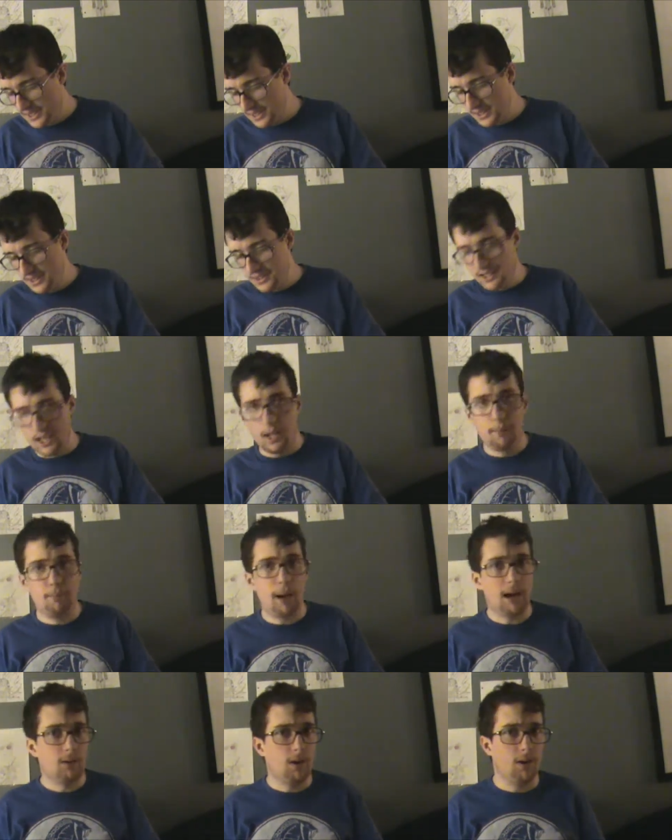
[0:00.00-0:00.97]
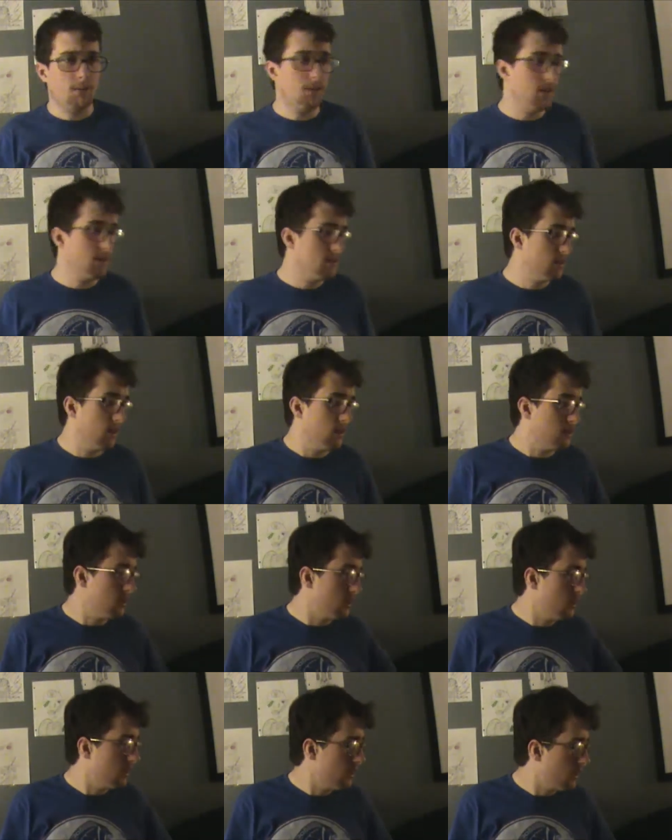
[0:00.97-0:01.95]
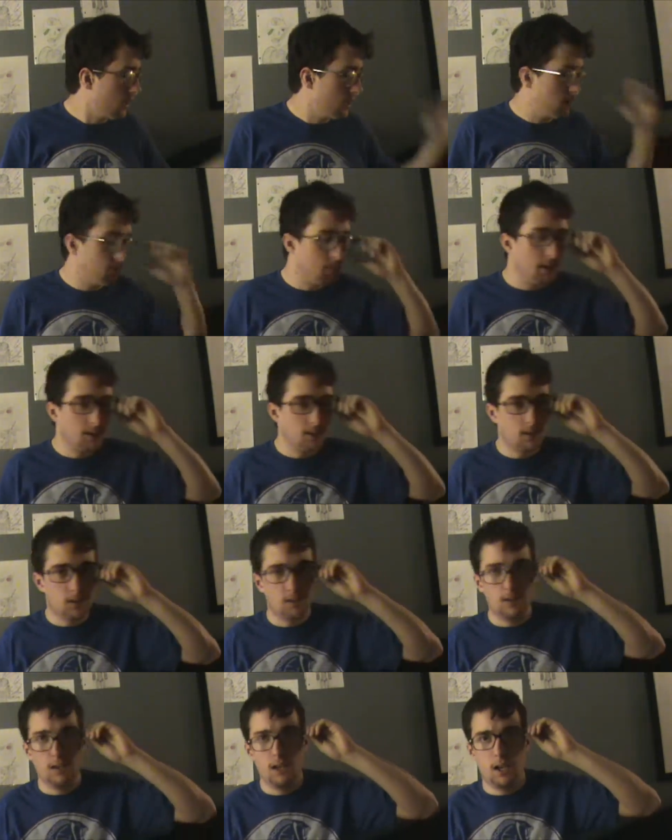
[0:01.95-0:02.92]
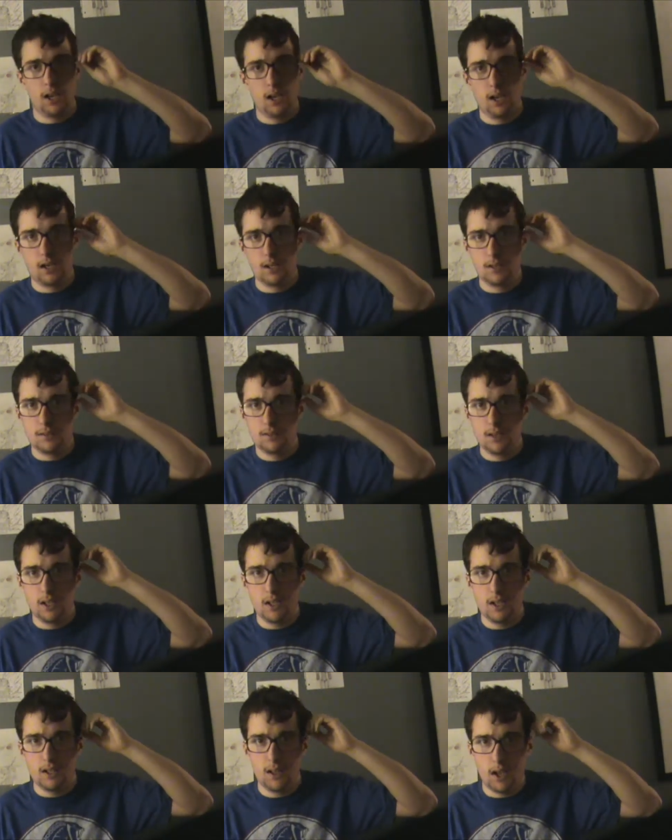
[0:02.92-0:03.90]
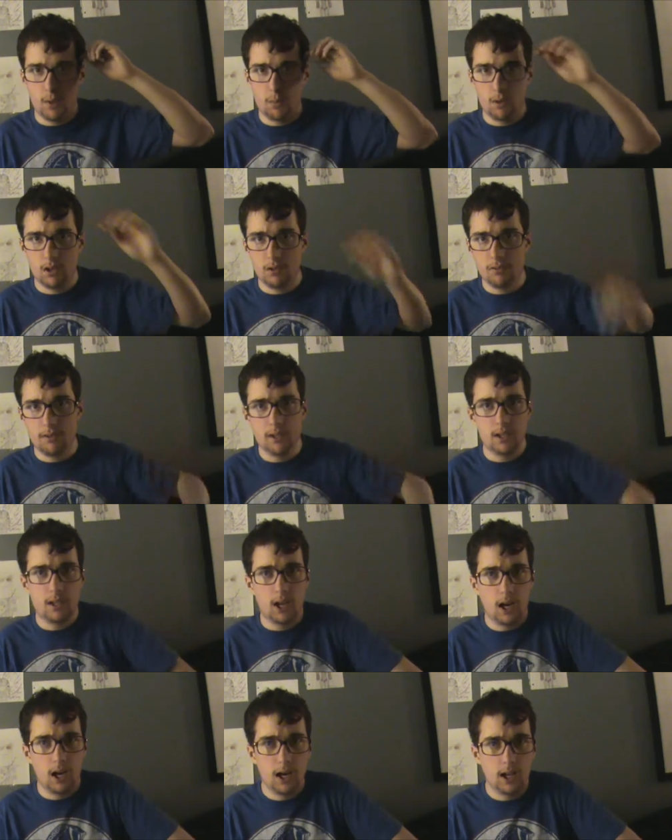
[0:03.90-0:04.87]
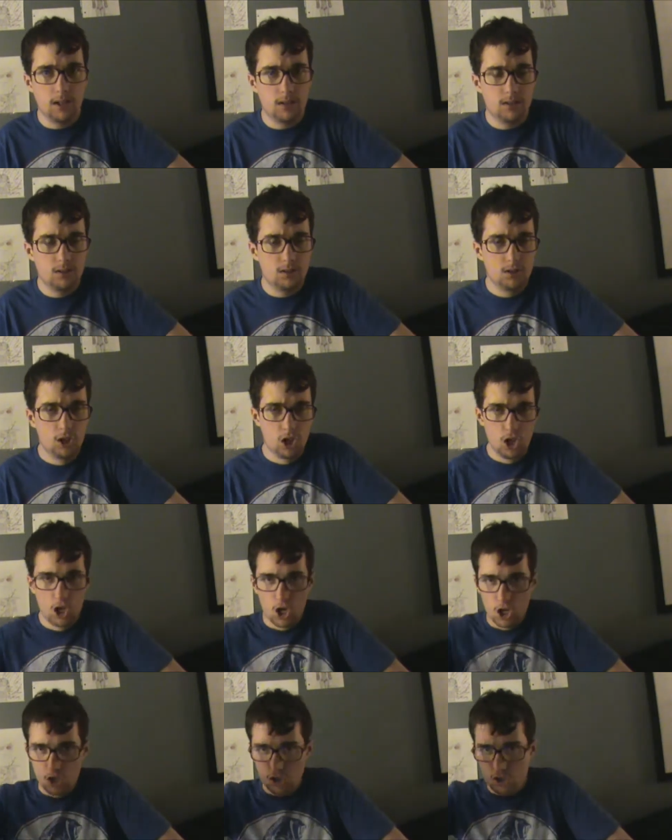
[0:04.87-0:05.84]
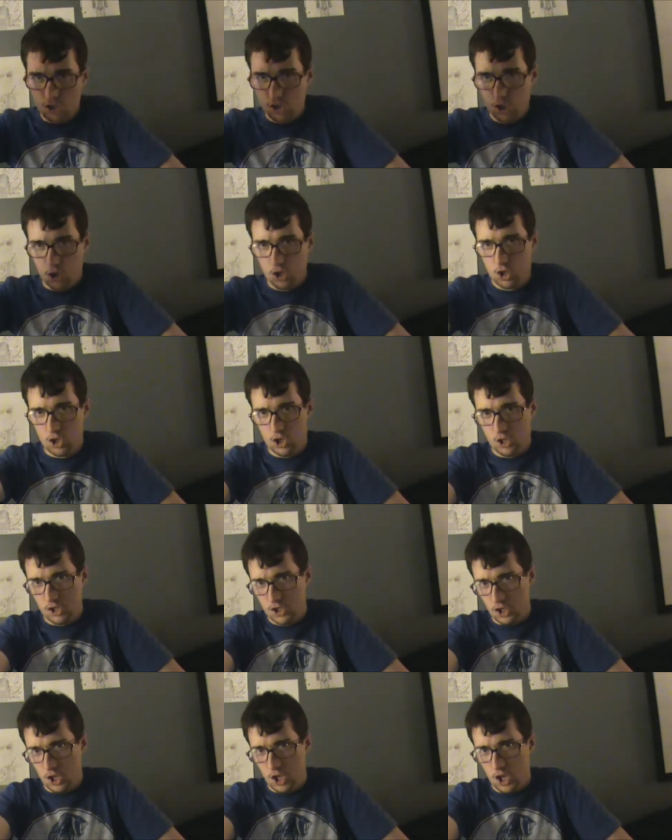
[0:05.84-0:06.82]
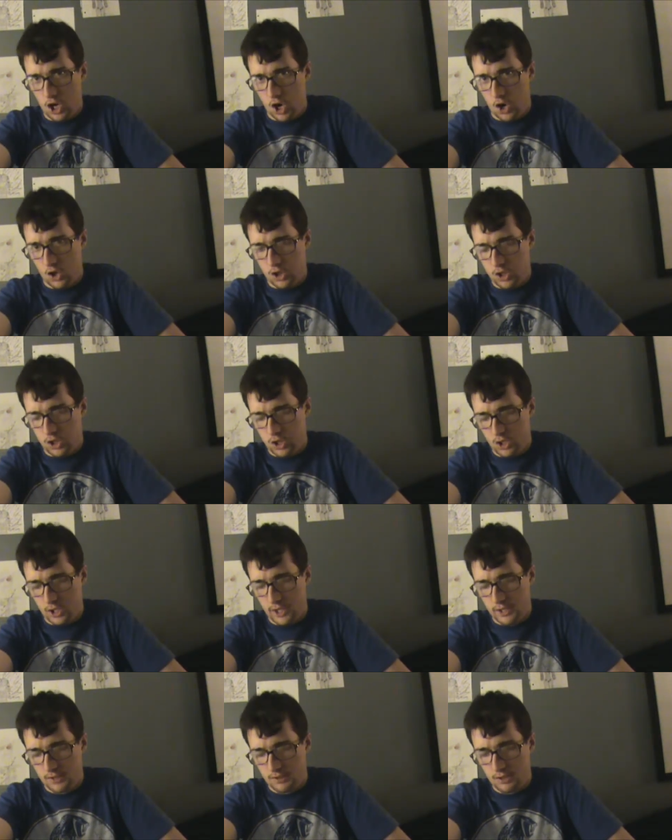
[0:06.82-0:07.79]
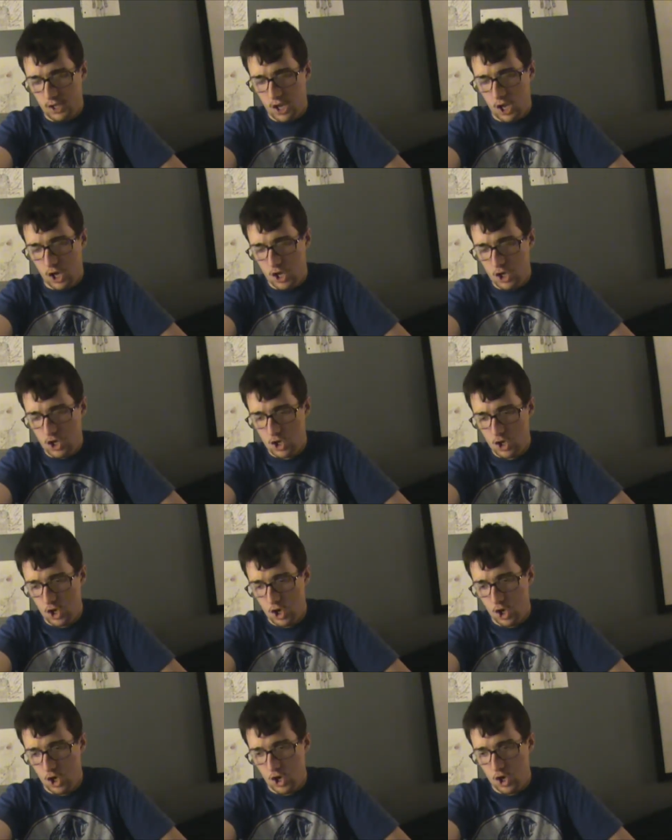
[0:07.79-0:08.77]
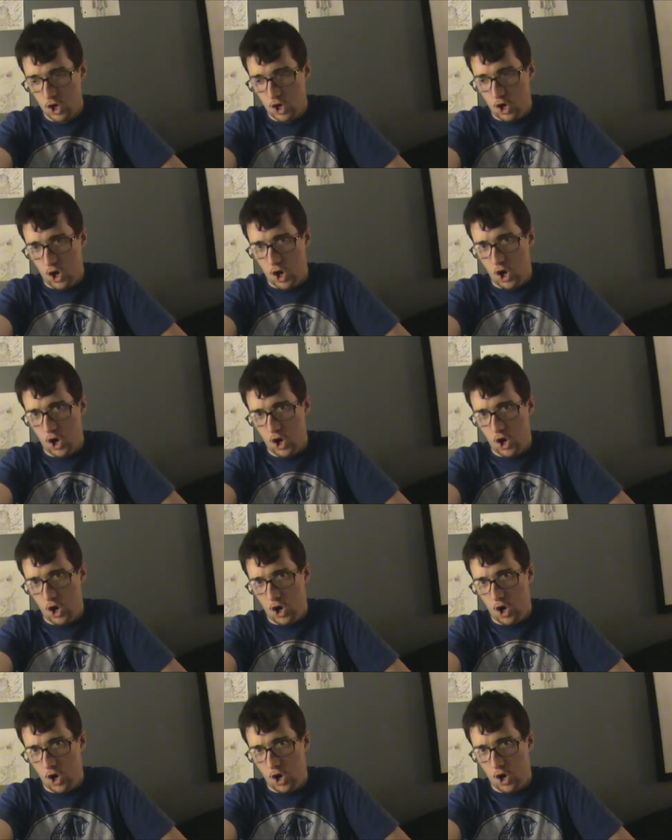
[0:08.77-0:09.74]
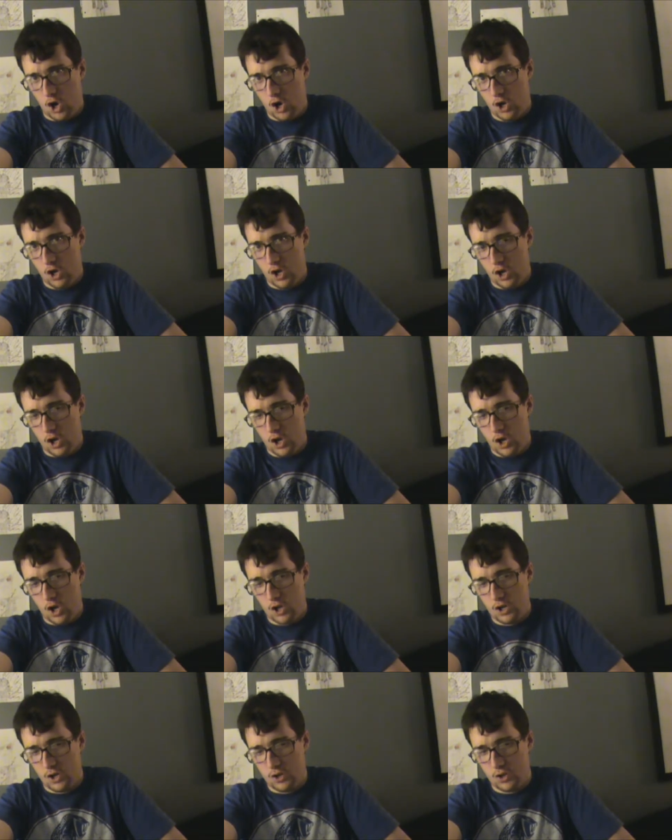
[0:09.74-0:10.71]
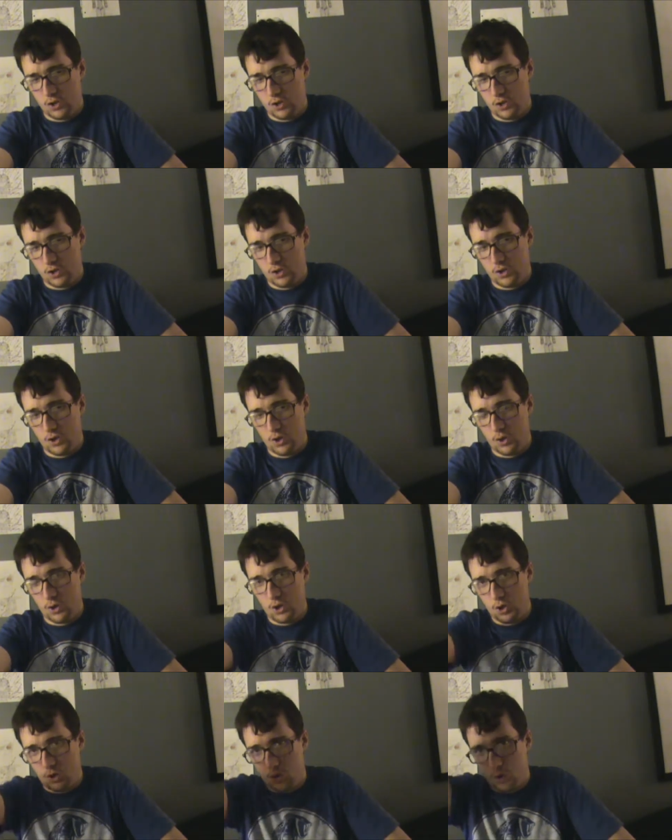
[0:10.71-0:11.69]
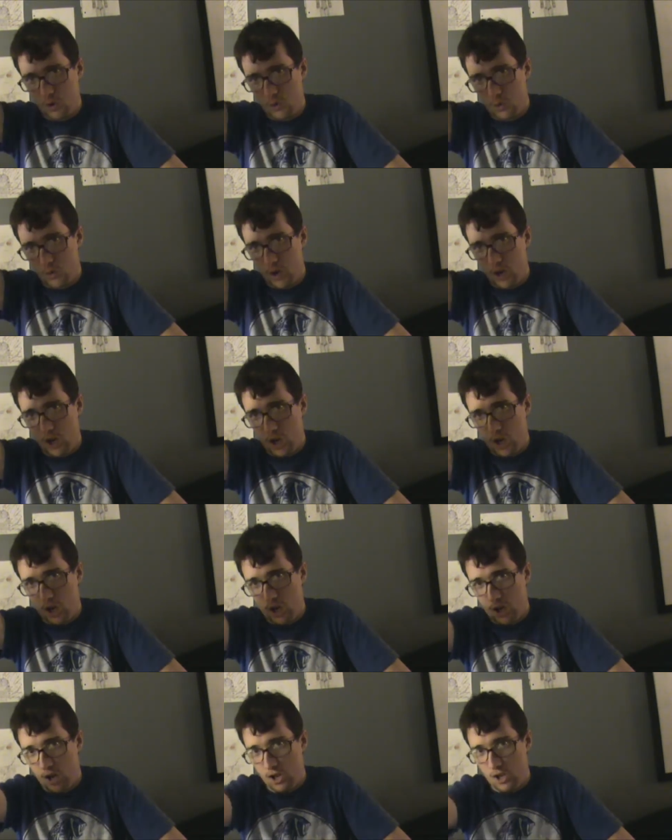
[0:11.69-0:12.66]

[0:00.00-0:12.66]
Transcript: So yeah, background for this dungeon. It's basically a city that one of the gods sundered into the earth and said, Oh, oh, oh, oh, no, no, no, no, no, you're too greedy